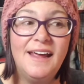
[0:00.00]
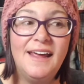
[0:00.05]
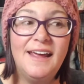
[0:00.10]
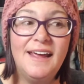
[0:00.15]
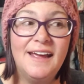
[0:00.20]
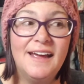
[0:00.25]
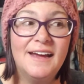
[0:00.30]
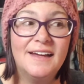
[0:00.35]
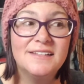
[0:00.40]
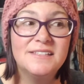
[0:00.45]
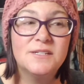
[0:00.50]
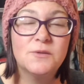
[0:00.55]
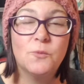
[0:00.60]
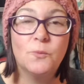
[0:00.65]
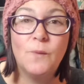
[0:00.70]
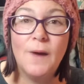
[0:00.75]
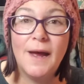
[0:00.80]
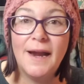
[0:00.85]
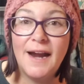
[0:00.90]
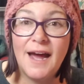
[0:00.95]
And
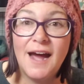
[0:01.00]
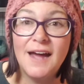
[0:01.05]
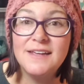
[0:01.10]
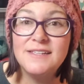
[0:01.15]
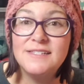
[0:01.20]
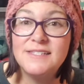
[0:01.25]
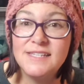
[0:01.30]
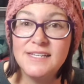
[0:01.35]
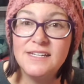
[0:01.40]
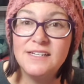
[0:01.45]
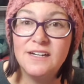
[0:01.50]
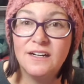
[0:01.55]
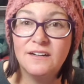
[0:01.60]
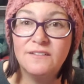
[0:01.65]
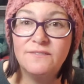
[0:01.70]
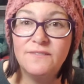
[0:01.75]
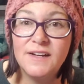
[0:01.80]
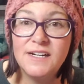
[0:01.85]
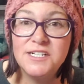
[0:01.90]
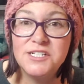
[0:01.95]
when I see your
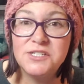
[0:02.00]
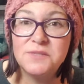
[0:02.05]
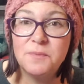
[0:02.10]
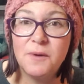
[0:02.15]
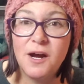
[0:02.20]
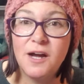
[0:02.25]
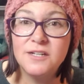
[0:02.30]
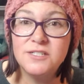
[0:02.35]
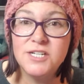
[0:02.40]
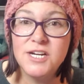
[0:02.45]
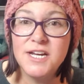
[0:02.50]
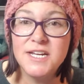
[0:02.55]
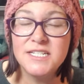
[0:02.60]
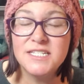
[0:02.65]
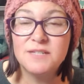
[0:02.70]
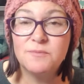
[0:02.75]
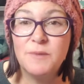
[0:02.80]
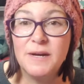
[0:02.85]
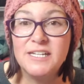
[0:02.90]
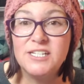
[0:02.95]
finished
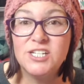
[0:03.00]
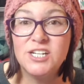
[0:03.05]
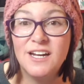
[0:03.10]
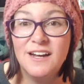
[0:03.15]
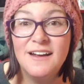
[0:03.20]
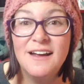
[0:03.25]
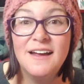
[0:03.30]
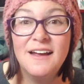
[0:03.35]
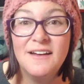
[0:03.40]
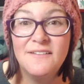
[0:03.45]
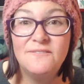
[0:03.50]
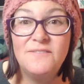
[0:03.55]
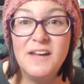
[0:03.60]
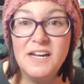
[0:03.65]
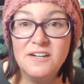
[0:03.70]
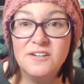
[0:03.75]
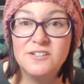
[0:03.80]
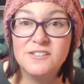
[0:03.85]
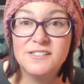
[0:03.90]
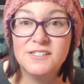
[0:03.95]
projects, which
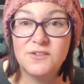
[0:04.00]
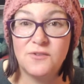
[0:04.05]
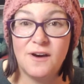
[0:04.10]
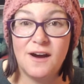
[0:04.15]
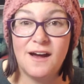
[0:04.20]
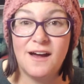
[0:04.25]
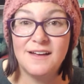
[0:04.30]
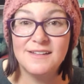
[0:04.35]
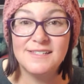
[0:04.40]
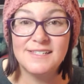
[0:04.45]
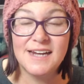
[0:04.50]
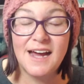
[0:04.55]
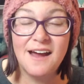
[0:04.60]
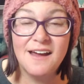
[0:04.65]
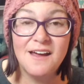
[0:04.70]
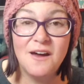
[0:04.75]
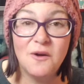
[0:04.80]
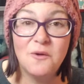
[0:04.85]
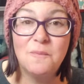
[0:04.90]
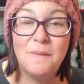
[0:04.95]
fingers crossed, I
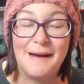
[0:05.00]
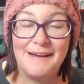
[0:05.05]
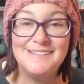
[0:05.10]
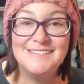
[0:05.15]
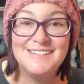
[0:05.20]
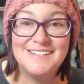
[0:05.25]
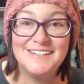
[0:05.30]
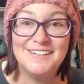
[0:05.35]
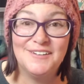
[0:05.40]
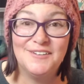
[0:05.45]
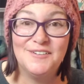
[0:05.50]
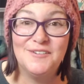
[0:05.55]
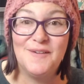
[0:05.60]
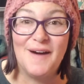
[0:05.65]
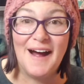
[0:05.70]
hope I do.